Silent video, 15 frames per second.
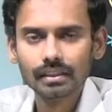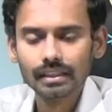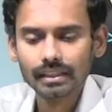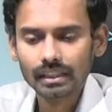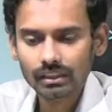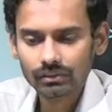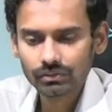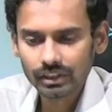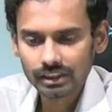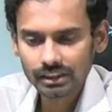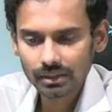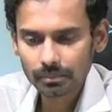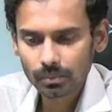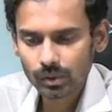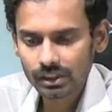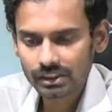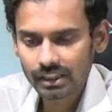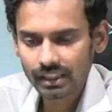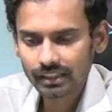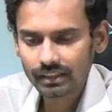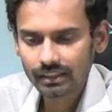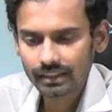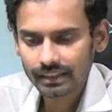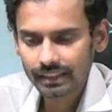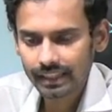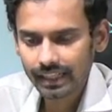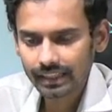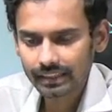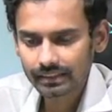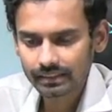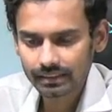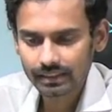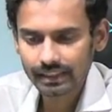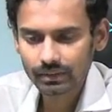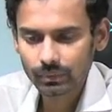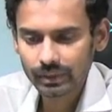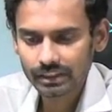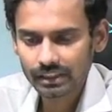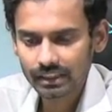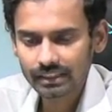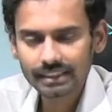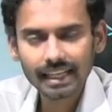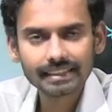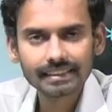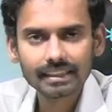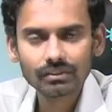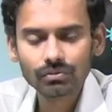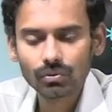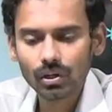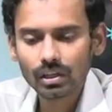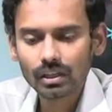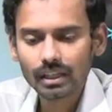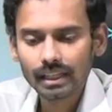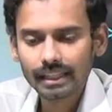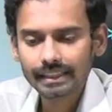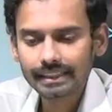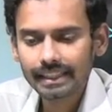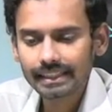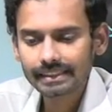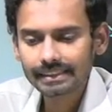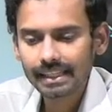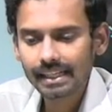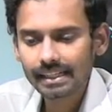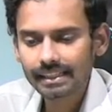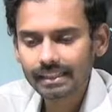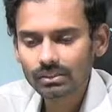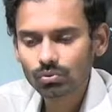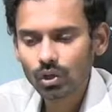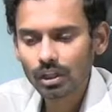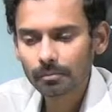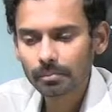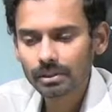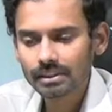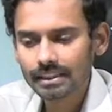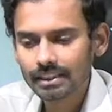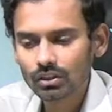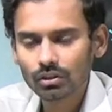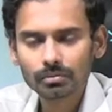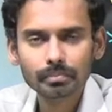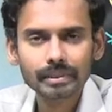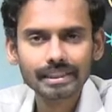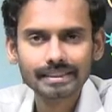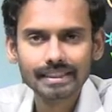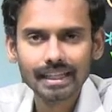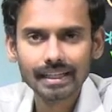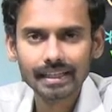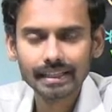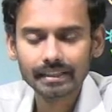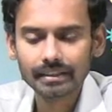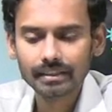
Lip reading: In first sub question, the question is asking for A's salary is what percent of B's salary.